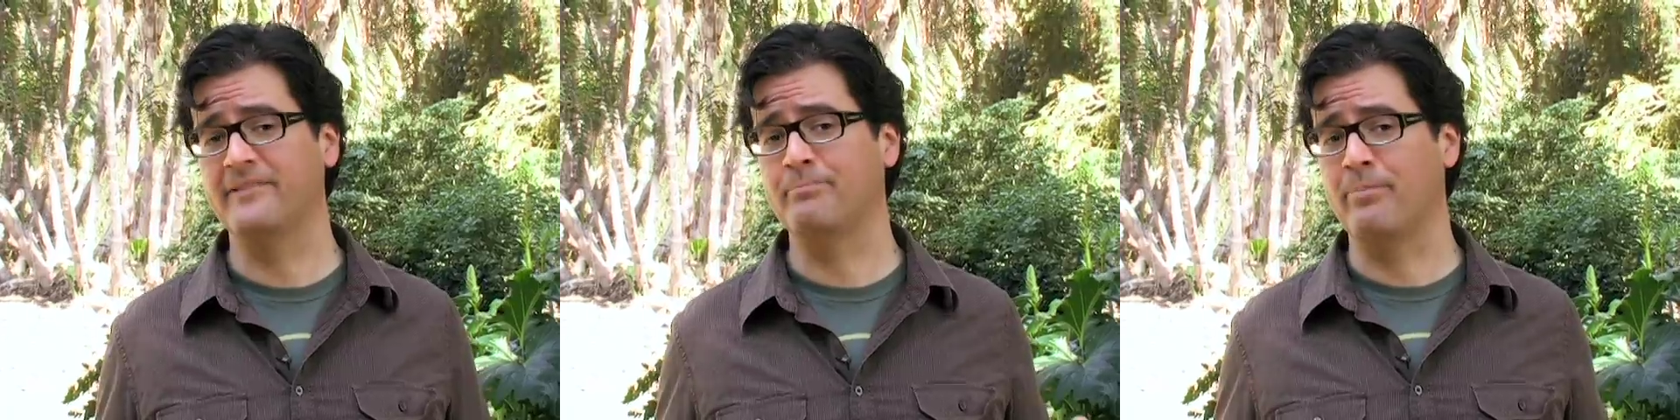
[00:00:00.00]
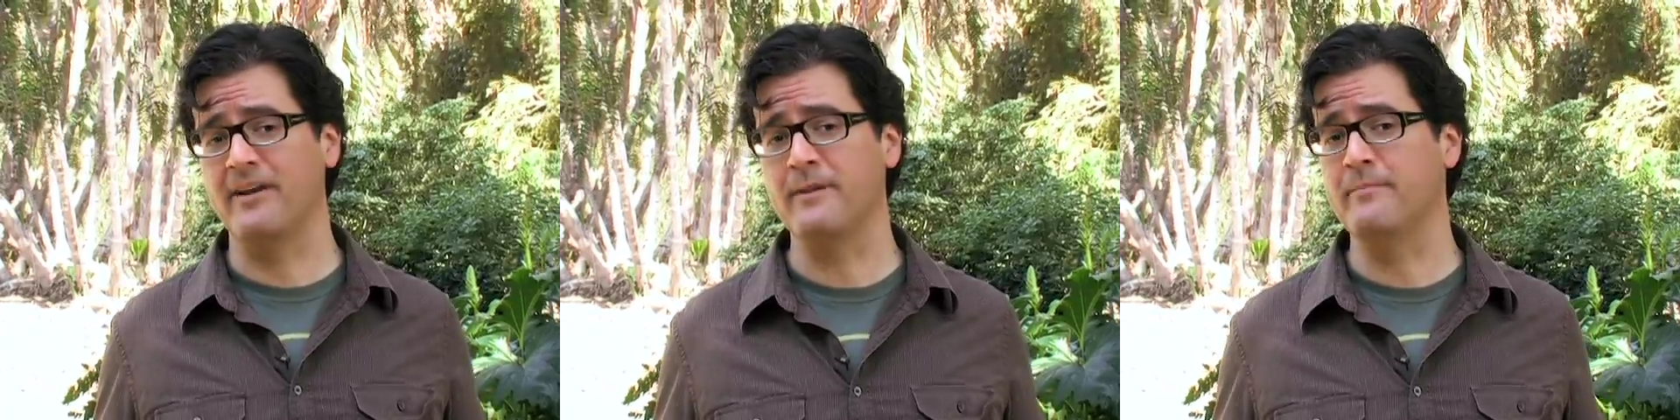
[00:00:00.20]

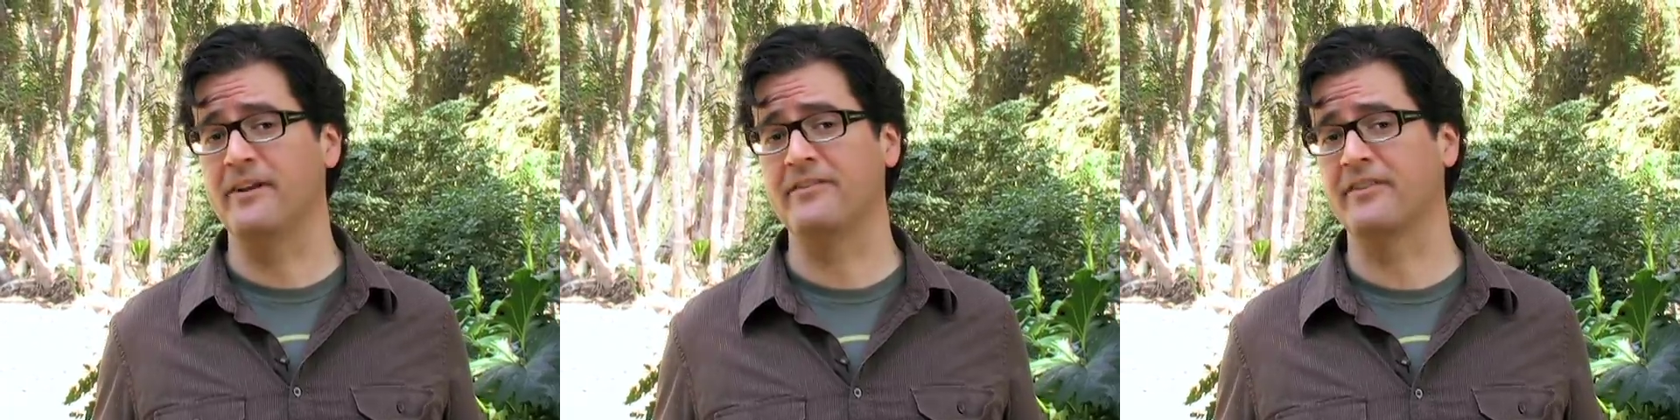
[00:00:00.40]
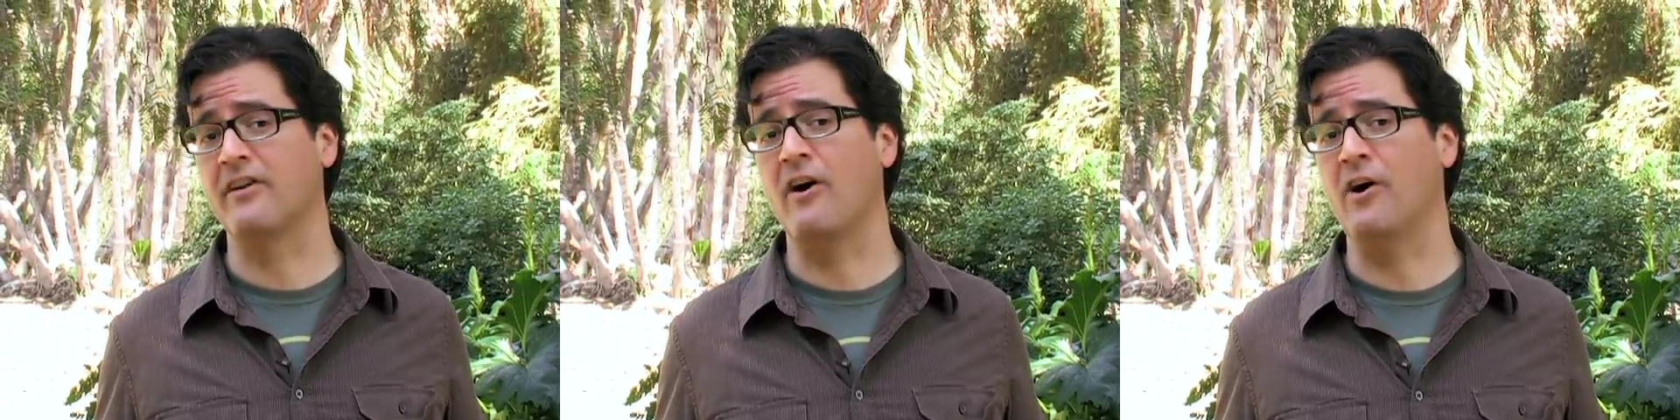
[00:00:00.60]
pretty
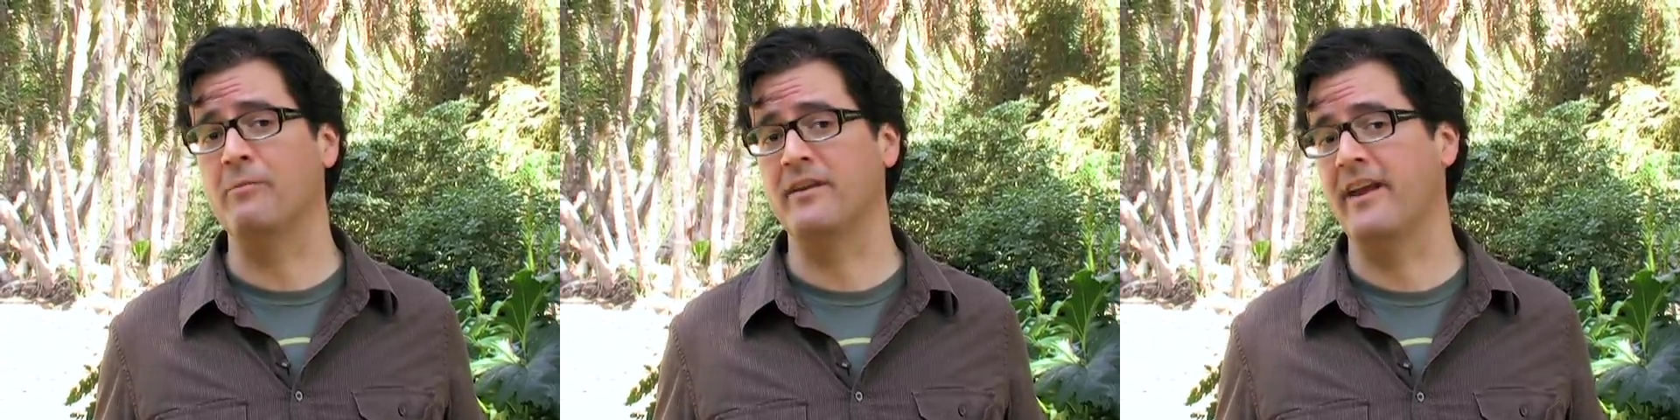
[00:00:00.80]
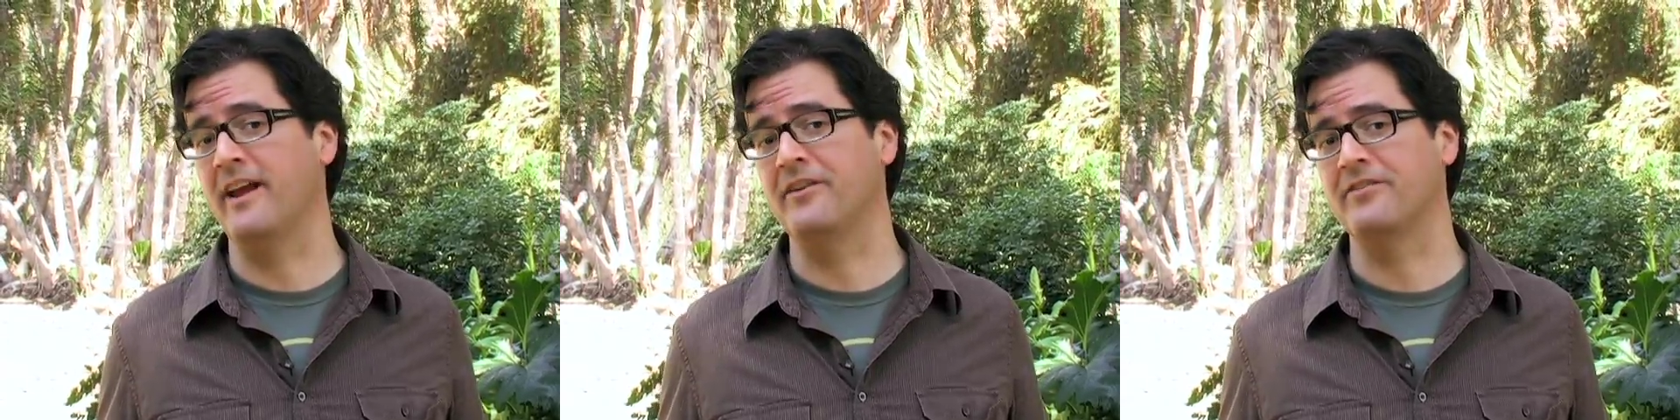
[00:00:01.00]
much the
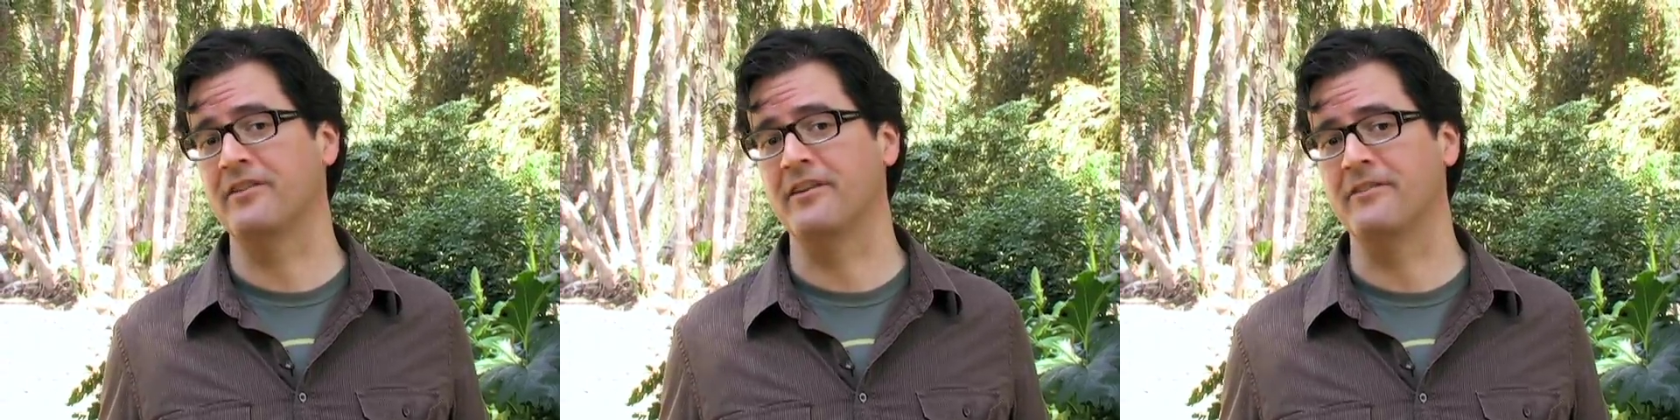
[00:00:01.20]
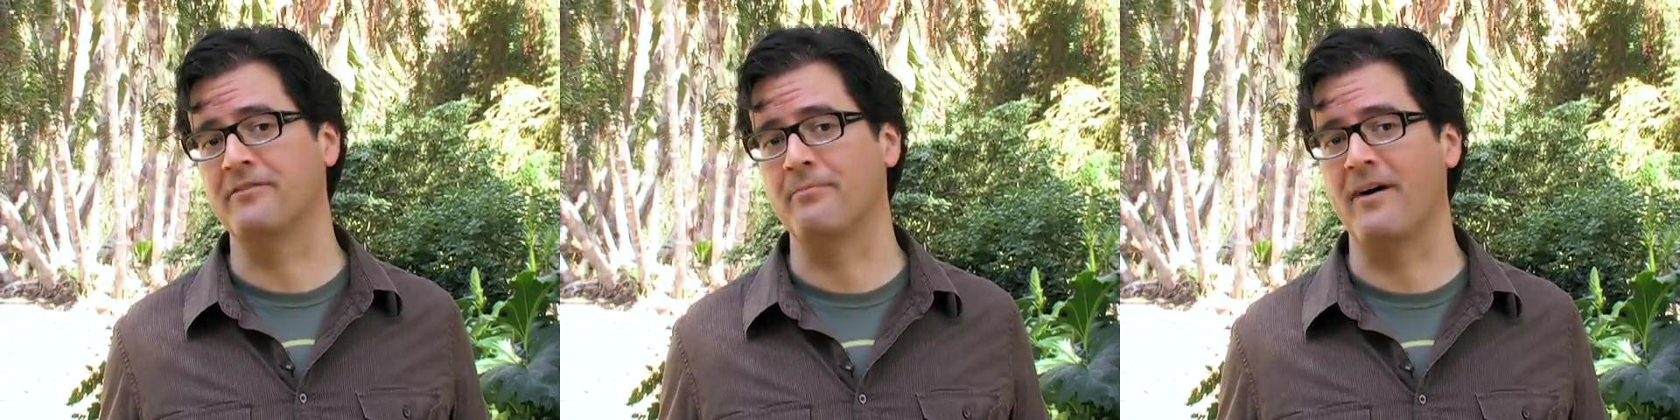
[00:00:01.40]
culmination
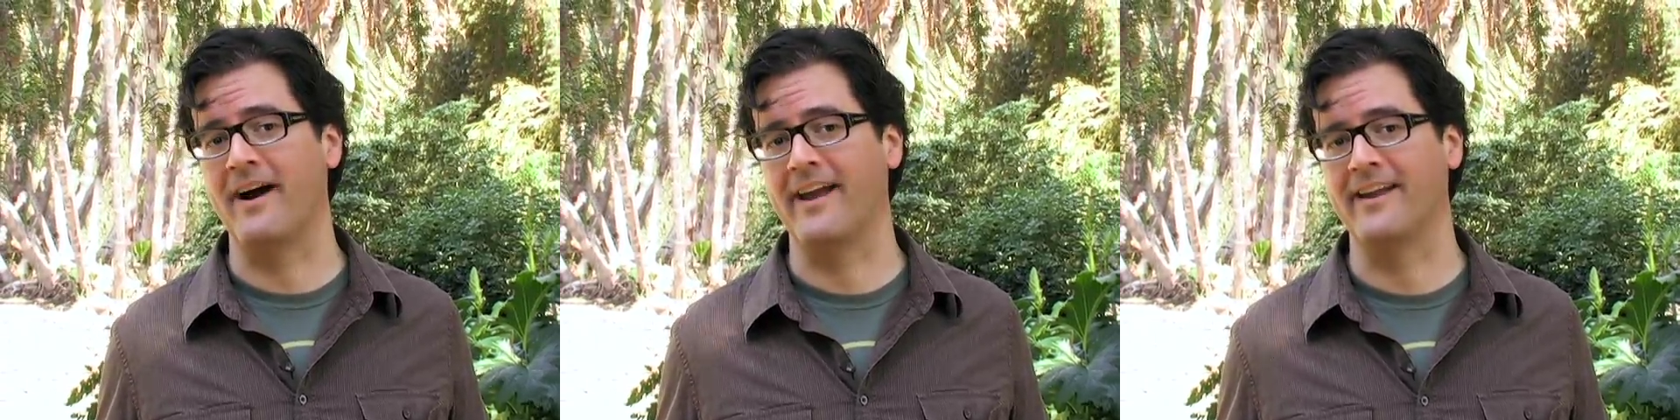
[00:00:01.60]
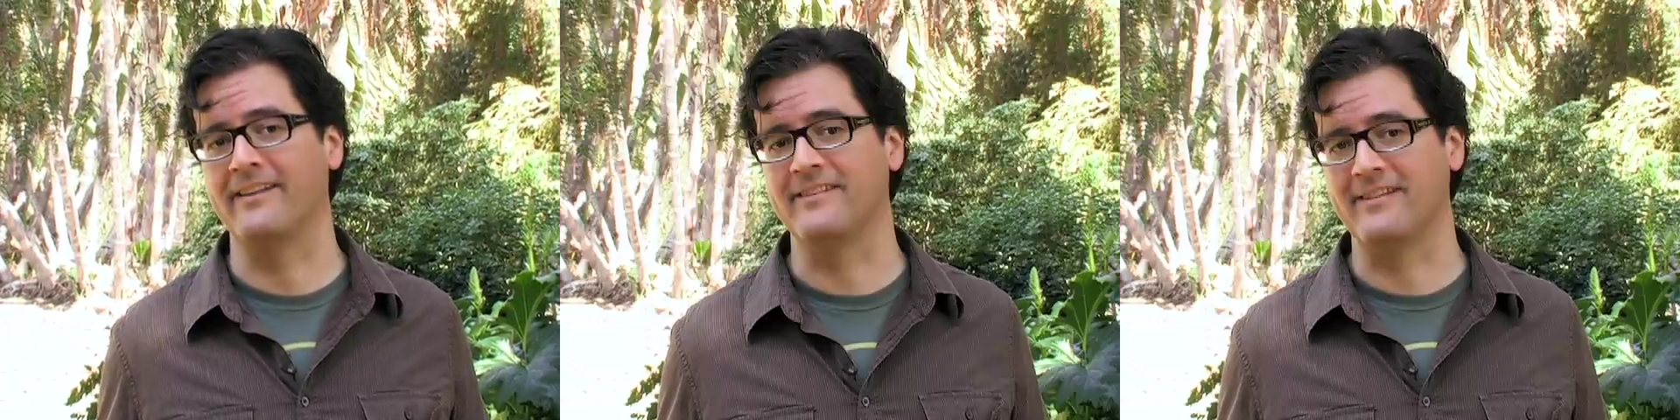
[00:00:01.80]
of my
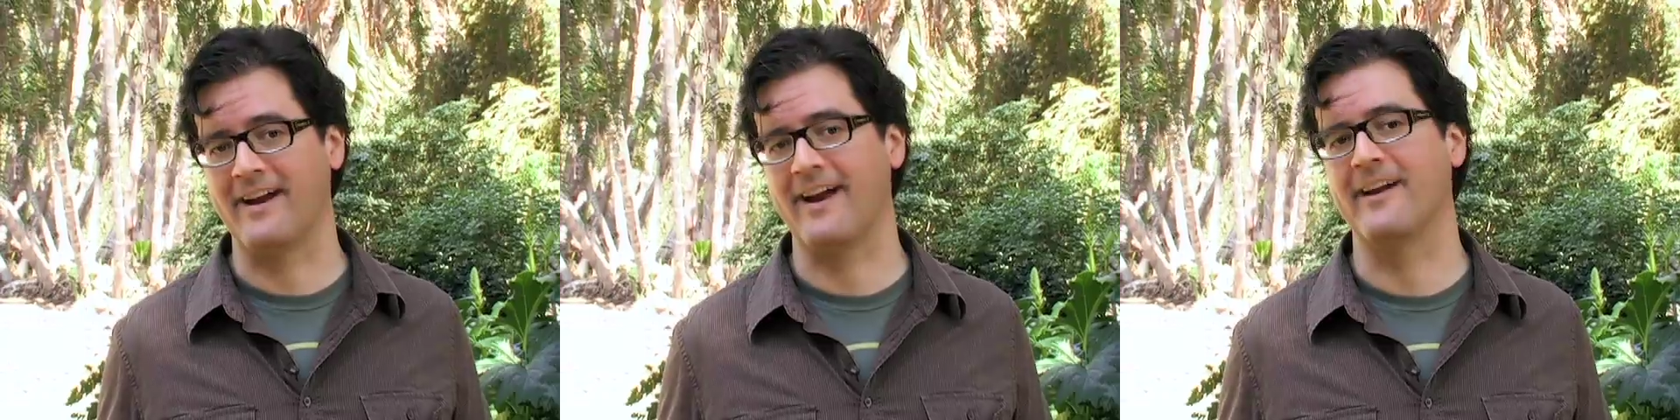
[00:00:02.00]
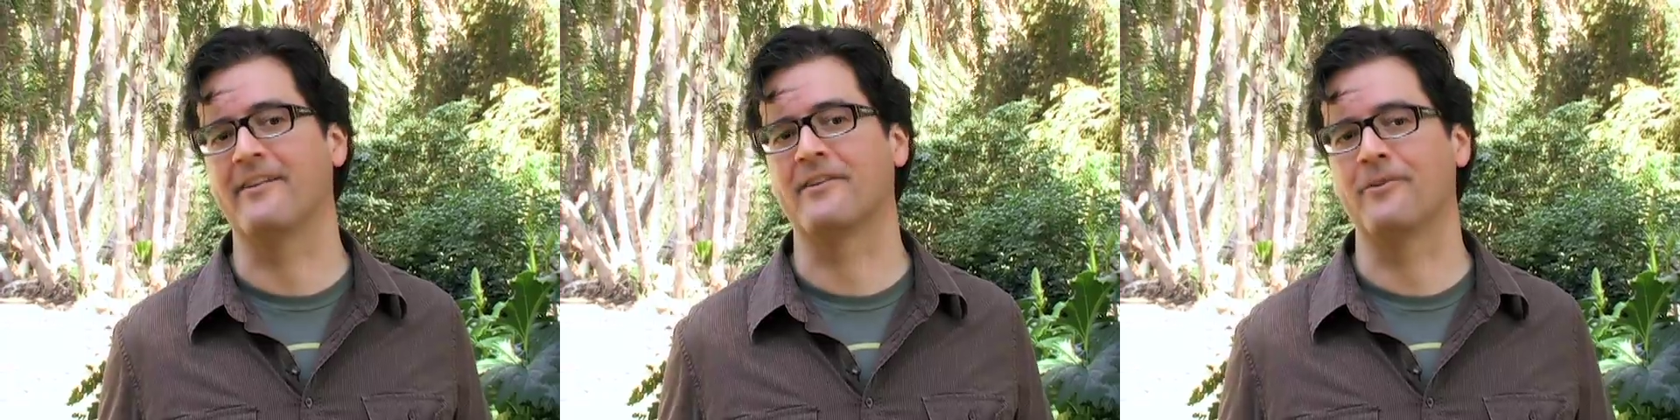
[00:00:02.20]
entire